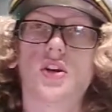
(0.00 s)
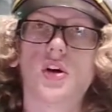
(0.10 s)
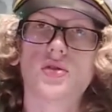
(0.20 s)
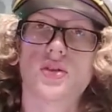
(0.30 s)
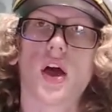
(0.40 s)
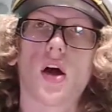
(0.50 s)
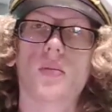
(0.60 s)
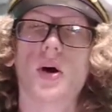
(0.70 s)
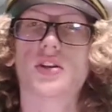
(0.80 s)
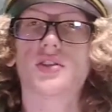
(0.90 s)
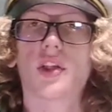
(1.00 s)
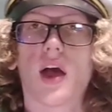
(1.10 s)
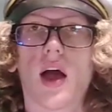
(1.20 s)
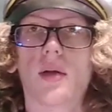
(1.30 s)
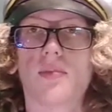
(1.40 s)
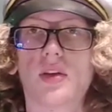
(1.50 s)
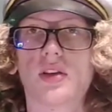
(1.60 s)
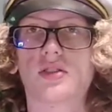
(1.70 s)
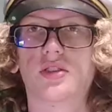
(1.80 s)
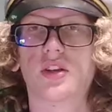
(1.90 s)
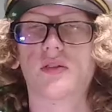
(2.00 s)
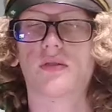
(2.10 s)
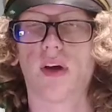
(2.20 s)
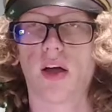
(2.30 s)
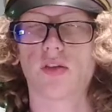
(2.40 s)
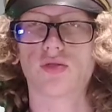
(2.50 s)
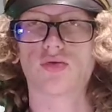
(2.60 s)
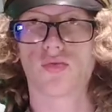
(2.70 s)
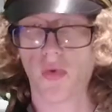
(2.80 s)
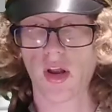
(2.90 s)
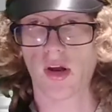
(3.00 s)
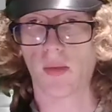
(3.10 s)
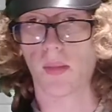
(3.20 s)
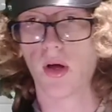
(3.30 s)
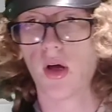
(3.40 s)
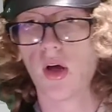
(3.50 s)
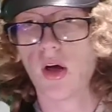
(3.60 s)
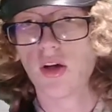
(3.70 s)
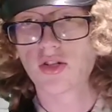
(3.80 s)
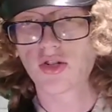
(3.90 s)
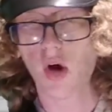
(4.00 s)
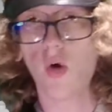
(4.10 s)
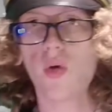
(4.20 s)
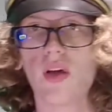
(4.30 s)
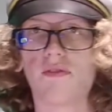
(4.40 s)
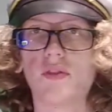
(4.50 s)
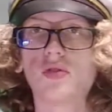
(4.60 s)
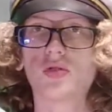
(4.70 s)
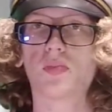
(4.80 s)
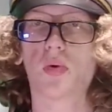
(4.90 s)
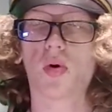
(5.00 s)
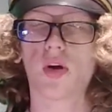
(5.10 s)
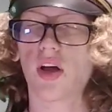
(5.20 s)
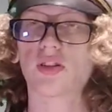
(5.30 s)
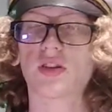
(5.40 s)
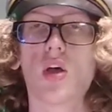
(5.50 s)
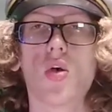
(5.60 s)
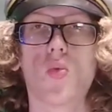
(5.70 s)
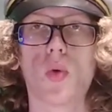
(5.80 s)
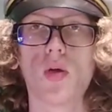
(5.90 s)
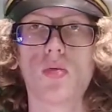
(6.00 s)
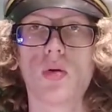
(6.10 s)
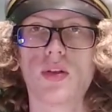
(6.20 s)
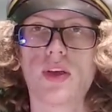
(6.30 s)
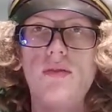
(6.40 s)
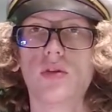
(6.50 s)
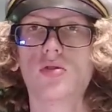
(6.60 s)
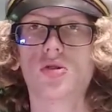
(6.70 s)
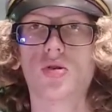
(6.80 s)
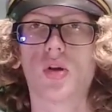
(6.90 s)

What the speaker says: knows how much the IPZ values freedom. So, if you support us, we will leave you to